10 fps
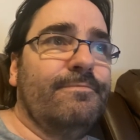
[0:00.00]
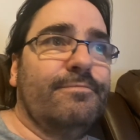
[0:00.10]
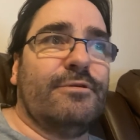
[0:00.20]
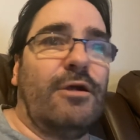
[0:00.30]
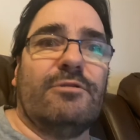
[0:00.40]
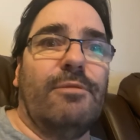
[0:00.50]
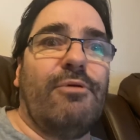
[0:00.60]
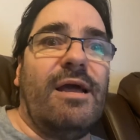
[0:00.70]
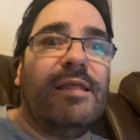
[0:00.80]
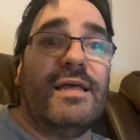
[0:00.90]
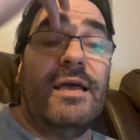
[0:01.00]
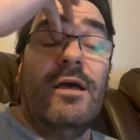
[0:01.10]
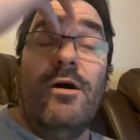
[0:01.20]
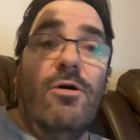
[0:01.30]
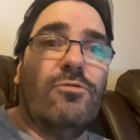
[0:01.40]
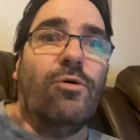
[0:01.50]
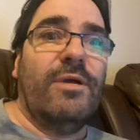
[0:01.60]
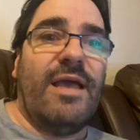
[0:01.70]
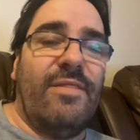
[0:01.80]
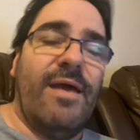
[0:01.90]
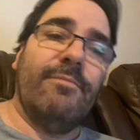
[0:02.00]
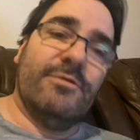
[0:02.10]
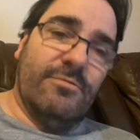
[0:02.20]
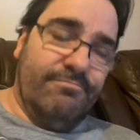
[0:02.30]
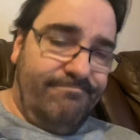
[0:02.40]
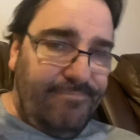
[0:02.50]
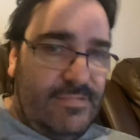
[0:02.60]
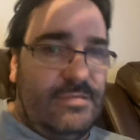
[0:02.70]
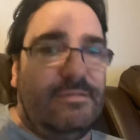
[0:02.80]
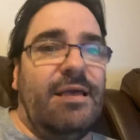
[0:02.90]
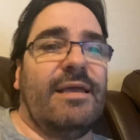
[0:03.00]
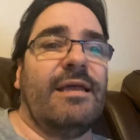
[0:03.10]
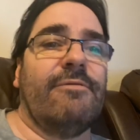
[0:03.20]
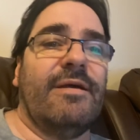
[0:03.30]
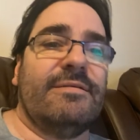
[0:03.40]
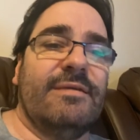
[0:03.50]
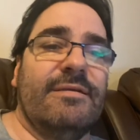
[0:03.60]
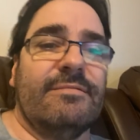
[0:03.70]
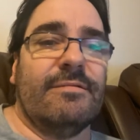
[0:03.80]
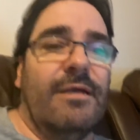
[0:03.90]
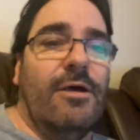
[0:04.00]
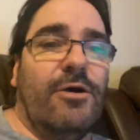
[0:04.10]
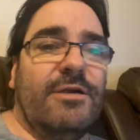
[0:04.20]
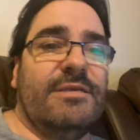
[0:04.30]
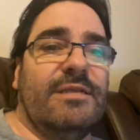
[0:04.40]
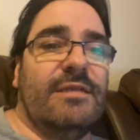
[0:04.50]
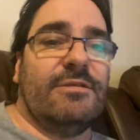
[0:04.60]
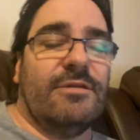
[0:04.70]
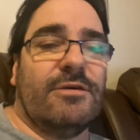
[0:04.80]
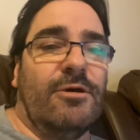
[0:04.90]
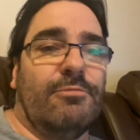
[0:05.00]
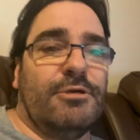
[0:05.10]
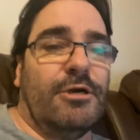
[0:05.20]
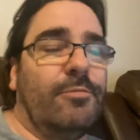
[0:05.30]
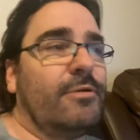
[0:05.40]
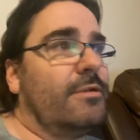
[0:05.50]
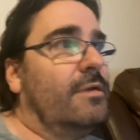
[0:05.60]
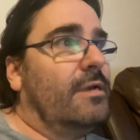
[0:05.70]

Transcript: Councillor Briley. Oh, go and get them. So they get arrested and hoisted into the cop shop and